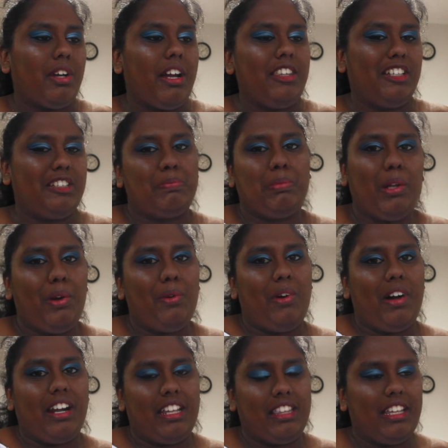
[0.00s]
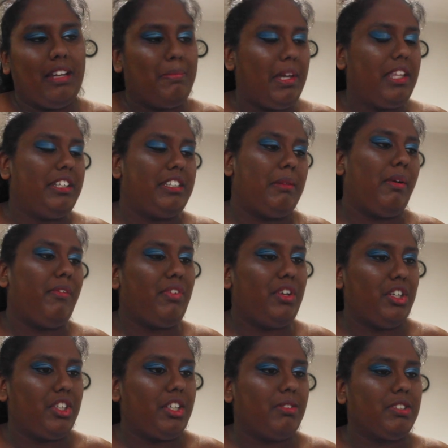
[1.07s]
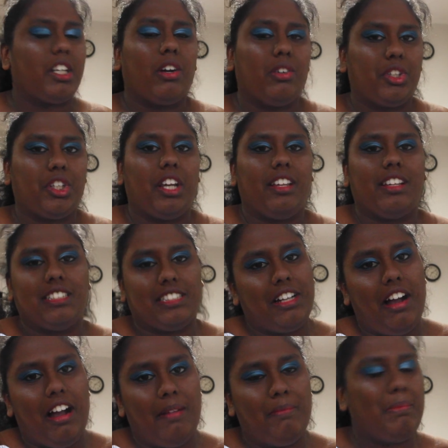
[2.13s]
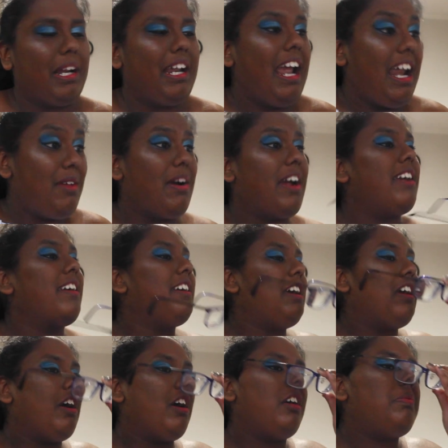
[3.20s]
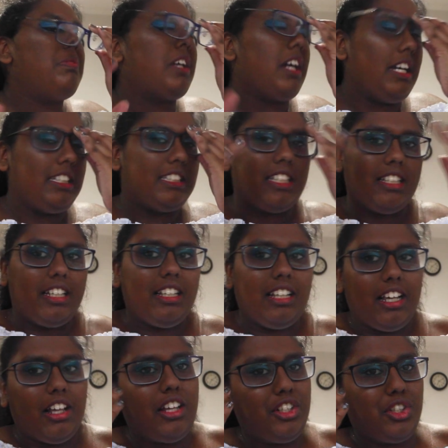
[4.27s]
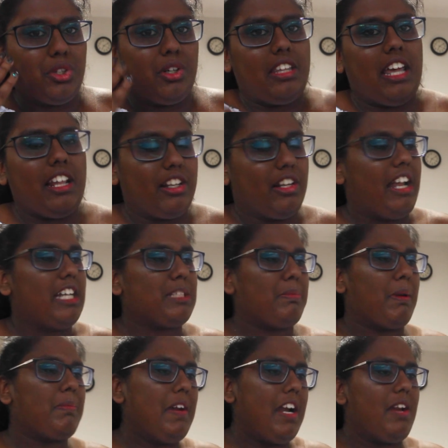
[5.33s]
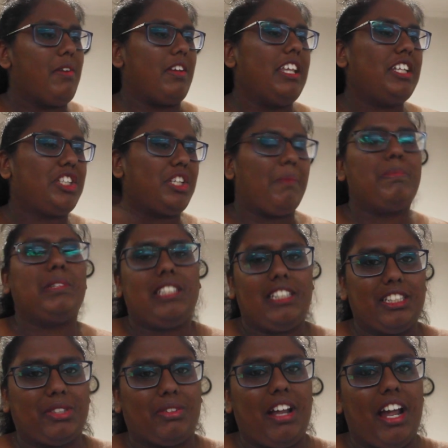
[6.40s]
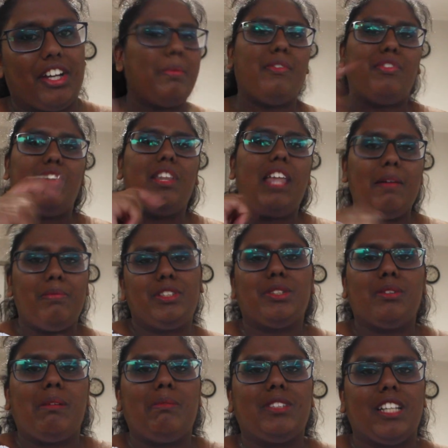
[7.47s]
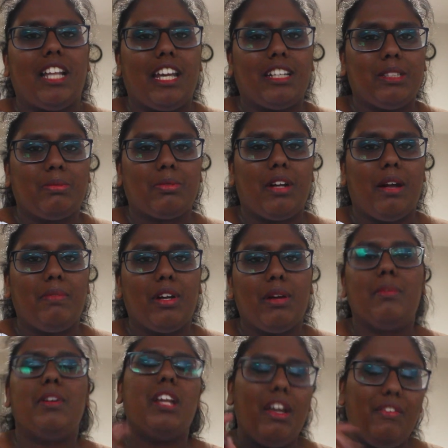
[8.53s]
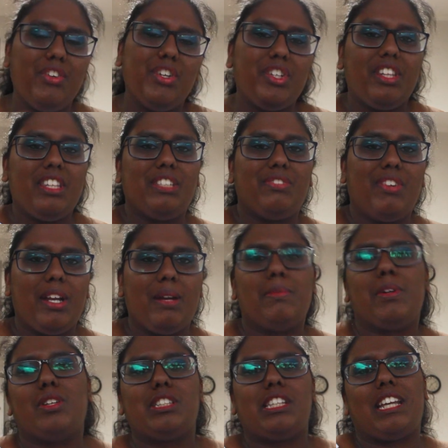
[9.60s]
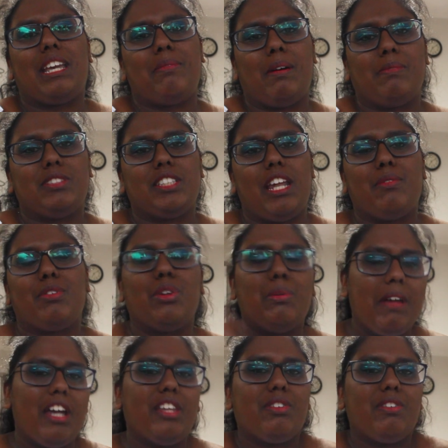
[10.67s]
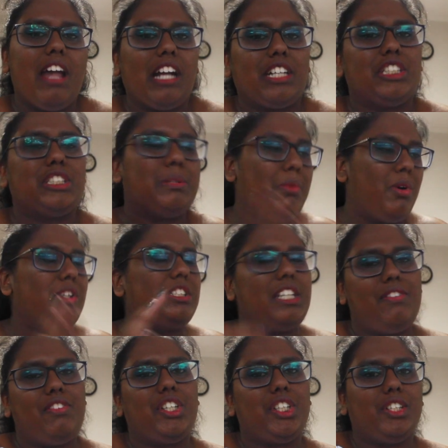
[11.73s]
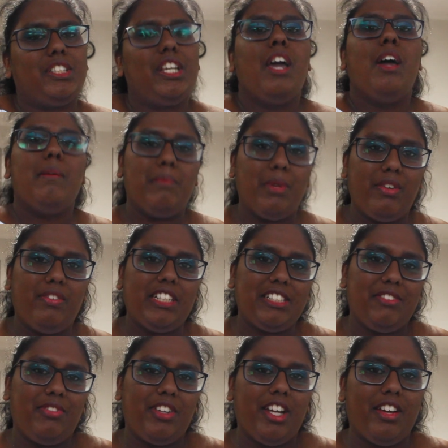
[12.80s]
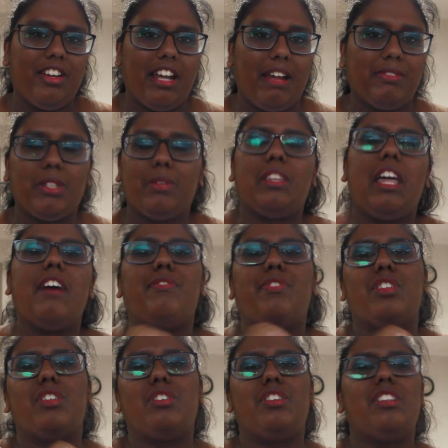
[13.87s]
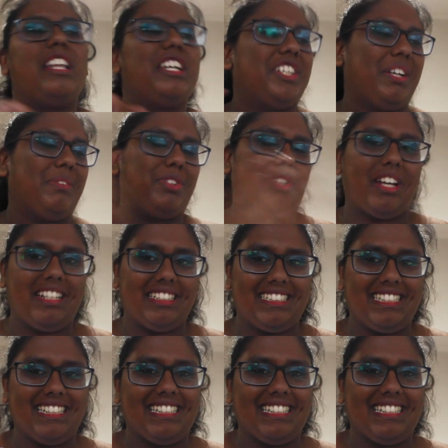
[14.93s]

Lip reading: try this blue one. And then by the time I finished, I was like, oh shit, it's time. But anyway, hope you guys enjoy that little aspect. But anyway, let's jump into this react. But before that, please remember to like, subscribe, and comment if you enjoyed this video, but also keep up to date with all my other reactions to more TV shows, movies, and video games. So without further ado, let's jump straight into